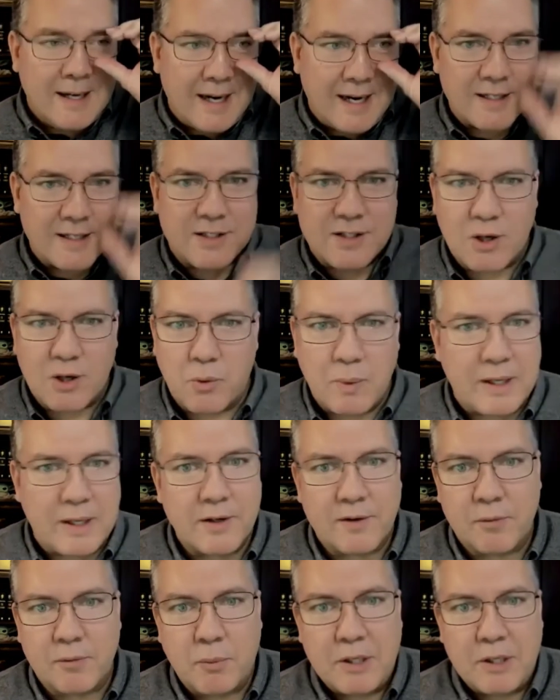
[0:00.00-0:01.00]
And so we
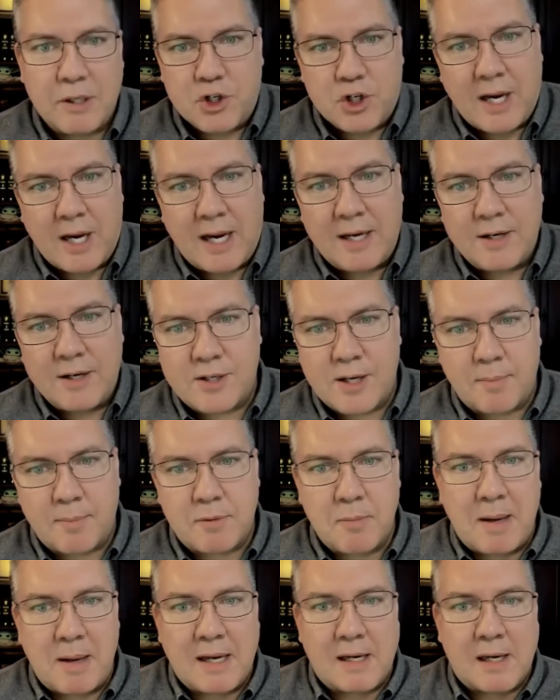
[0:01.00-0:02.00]
changed
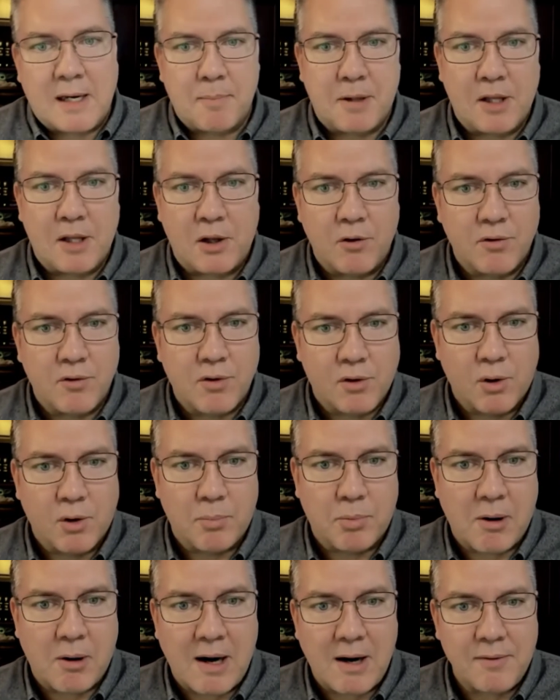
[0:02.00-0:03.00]
up the makeup of the user
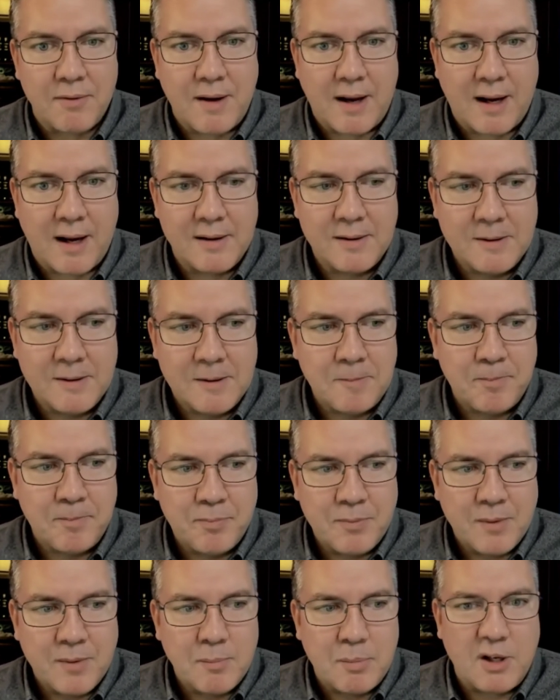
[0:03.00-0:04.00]
group around that,
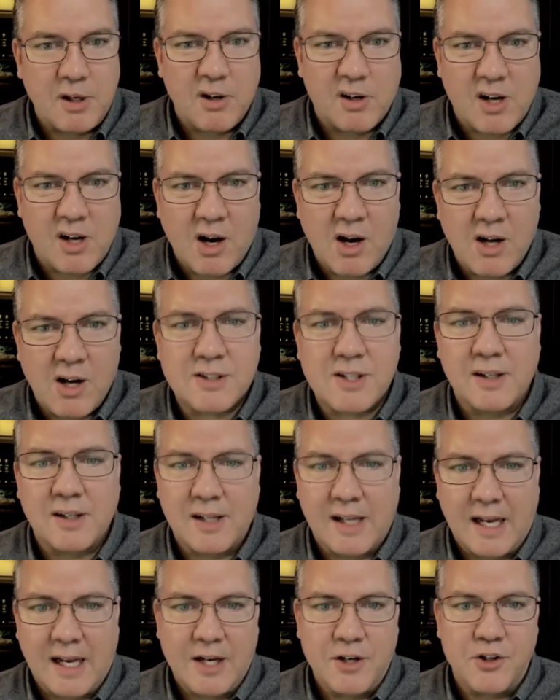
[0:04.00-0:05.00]
but you
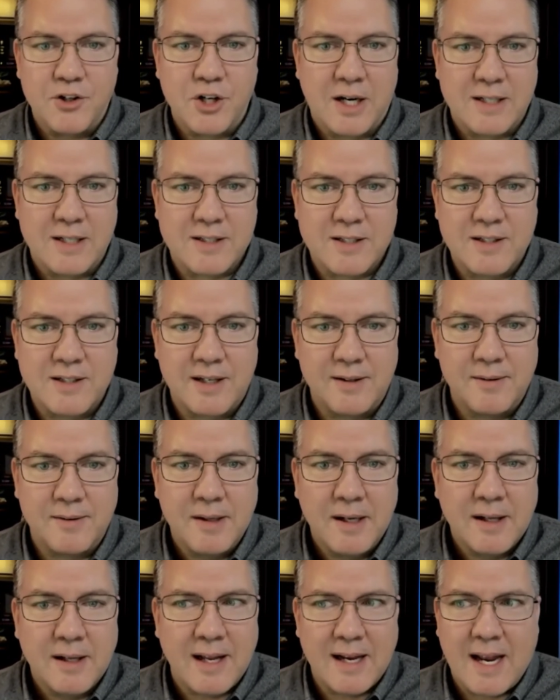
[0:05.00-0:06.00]
constantly adjust.
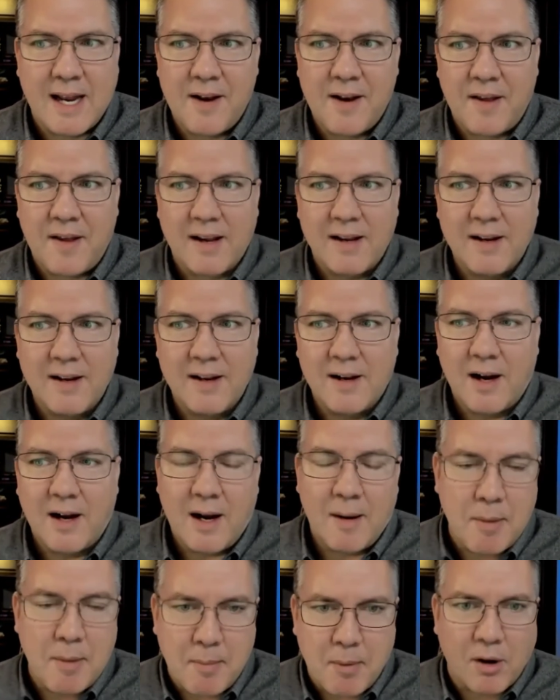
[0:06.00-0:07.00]
And like anything,
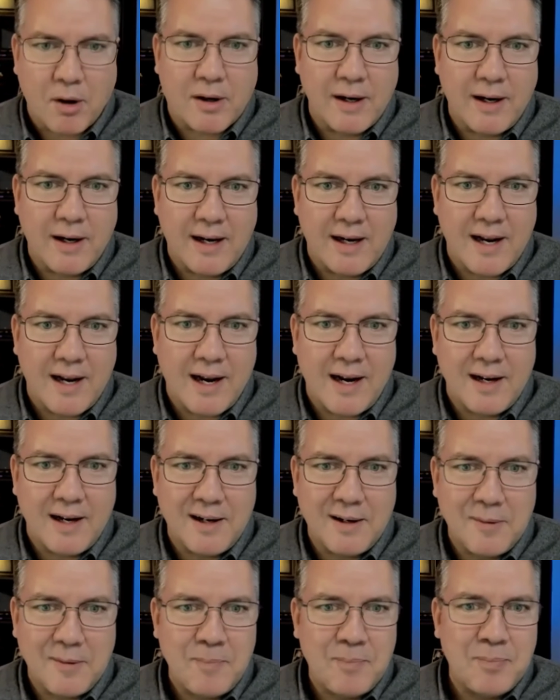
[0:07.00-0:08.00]
I'm a marketing
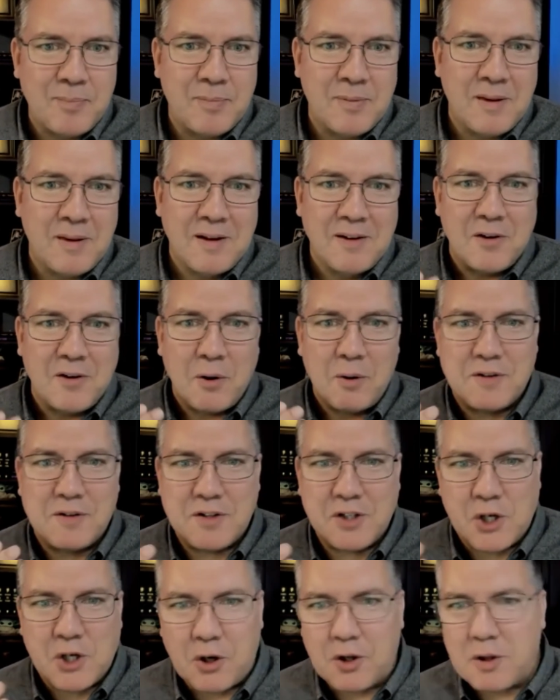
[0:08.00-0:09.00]
guy. So
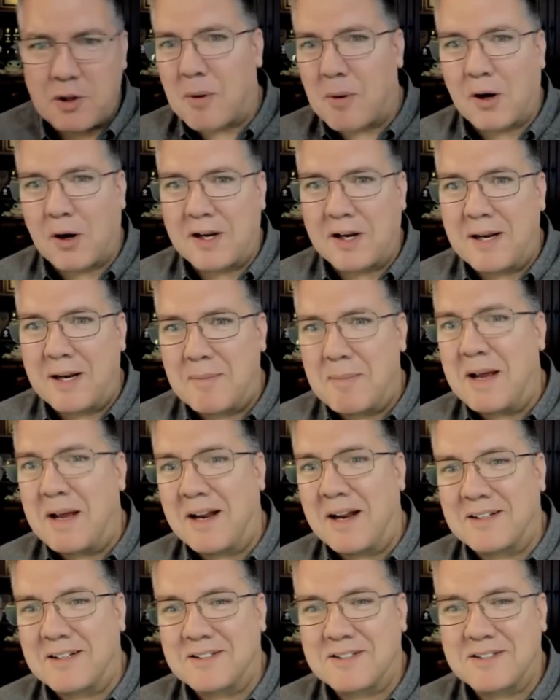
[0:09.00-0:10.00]
it's called the marketing
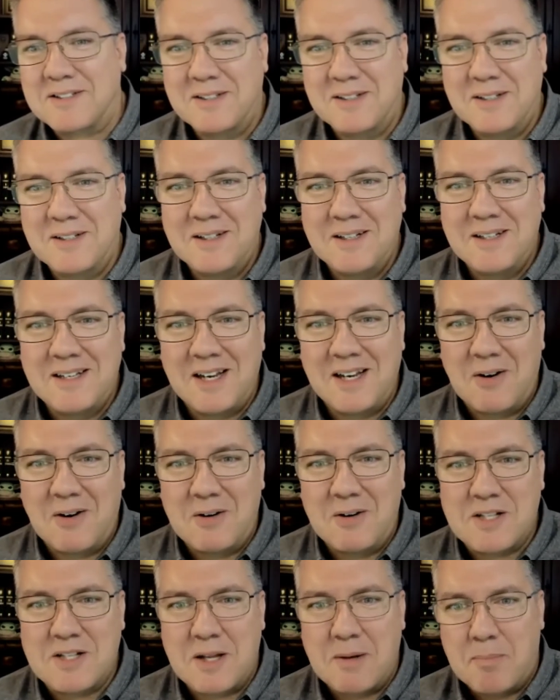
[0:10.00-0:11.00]
mix.
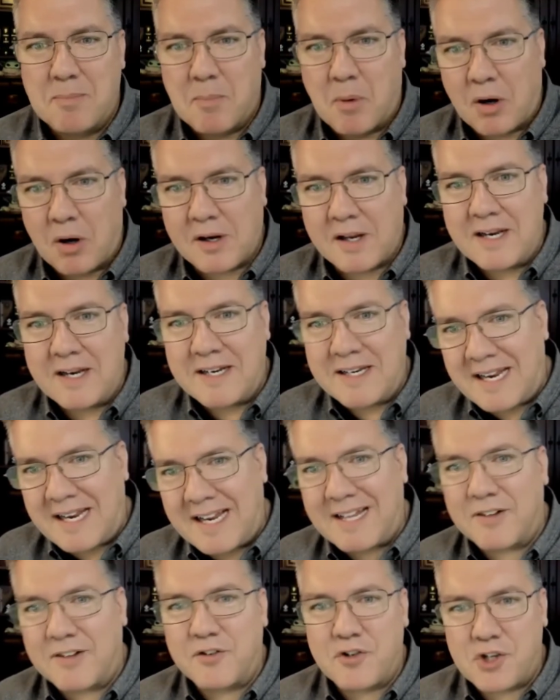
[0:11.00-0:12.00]
As the market
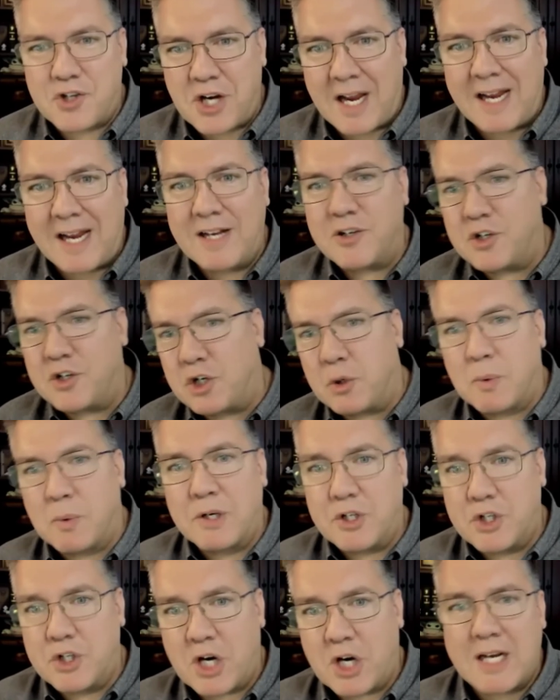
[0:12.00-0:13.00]
needs change,
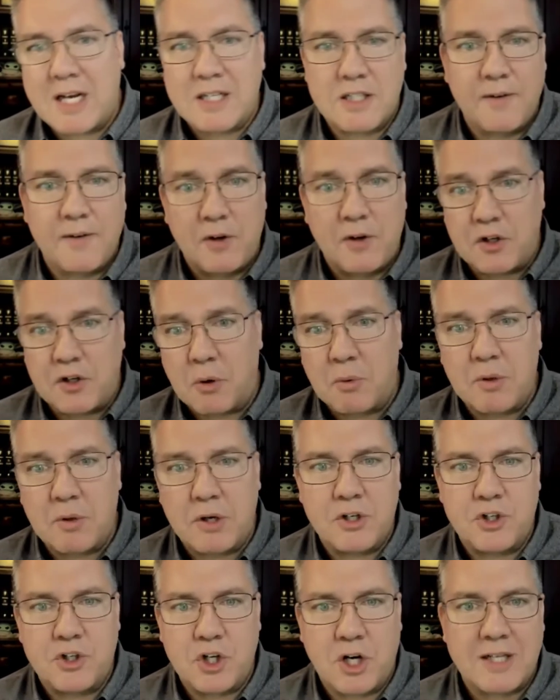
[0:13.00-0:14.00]
you adjust. If you
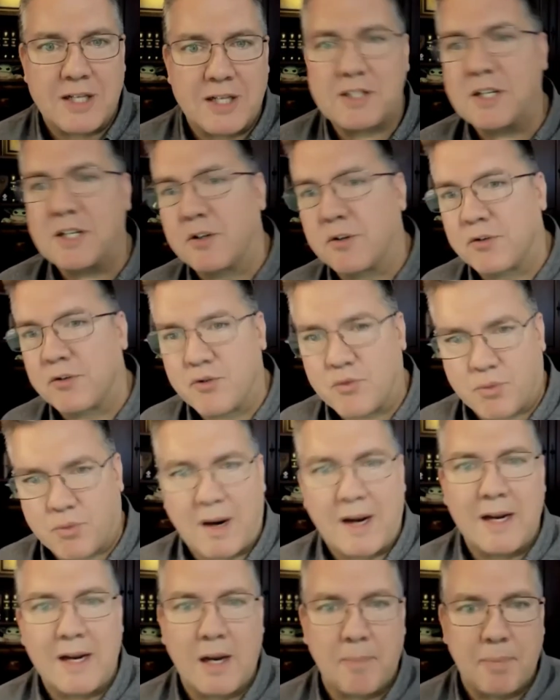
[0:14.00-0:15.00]
don't adjust, it'll
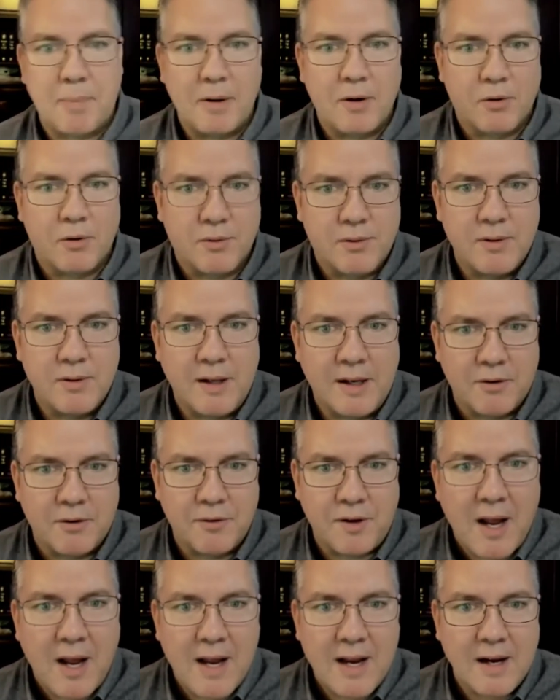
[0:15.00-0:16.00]
dry up. It'll
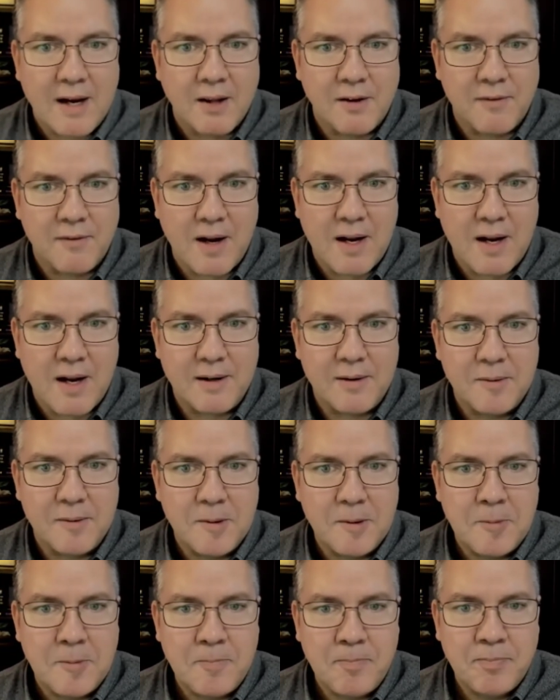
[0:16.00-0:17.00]
die on the vine.
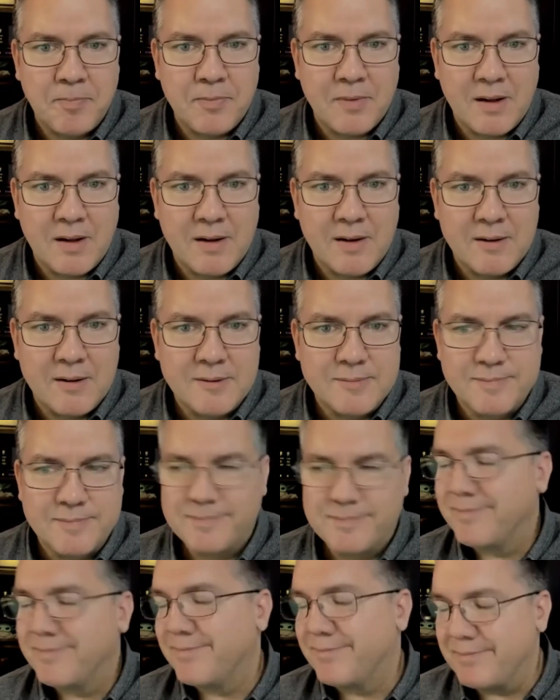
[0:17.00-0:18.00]
Yep.
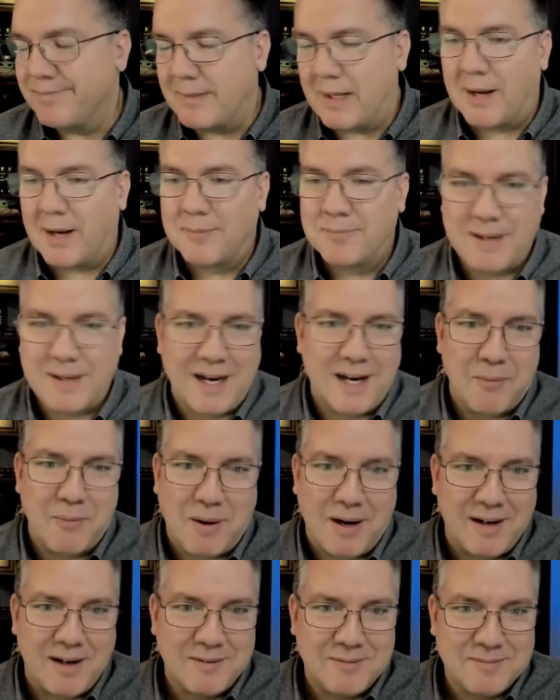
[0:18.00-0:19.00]
Yeah.
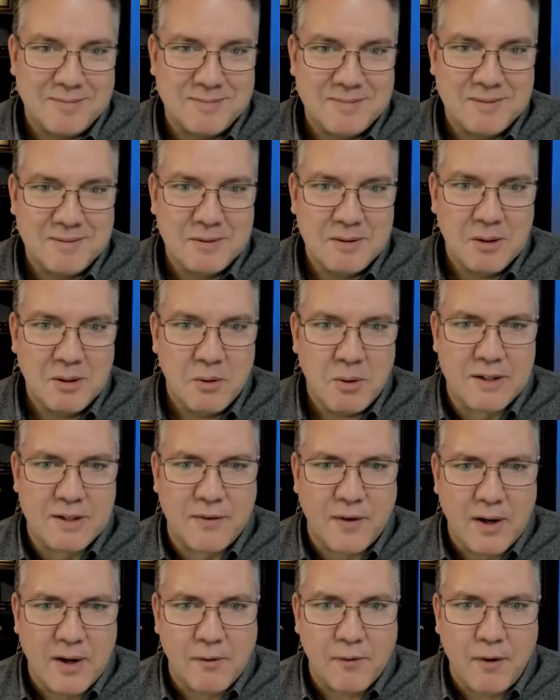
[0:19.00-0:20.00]
Anyway, well,
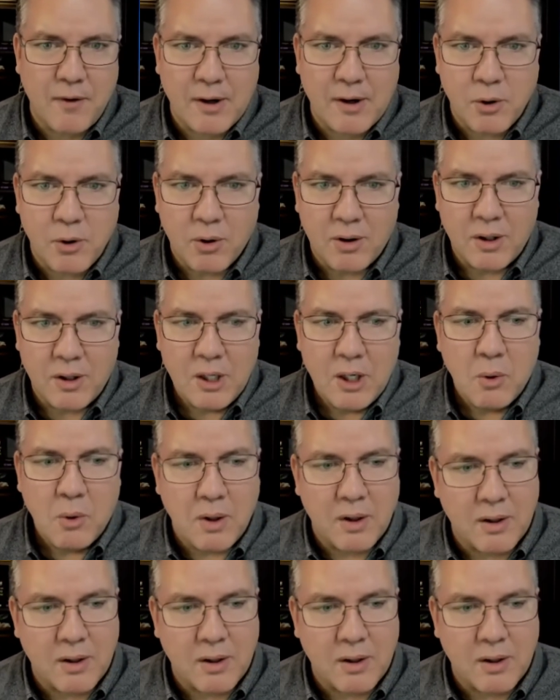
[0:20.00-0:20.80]
it's very, very cool.